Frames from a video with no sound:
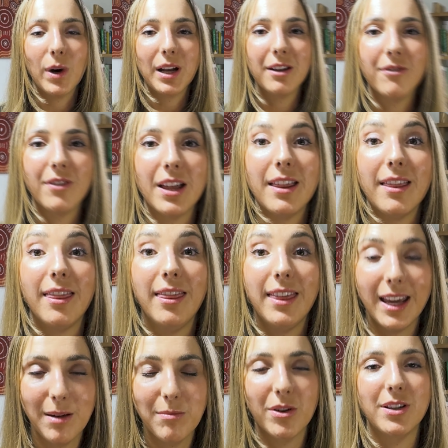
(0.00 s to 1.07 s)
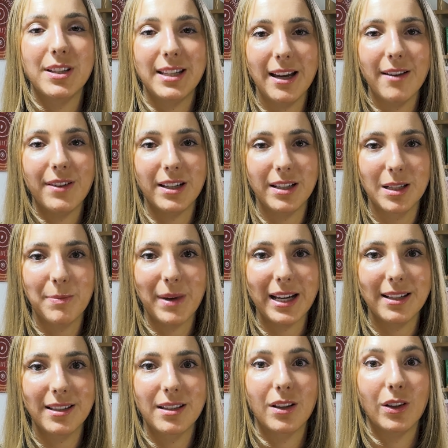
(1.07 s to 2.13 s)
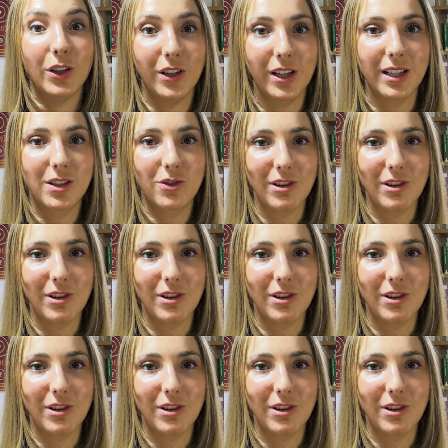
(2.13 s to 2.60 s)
one of the most evidence-based learning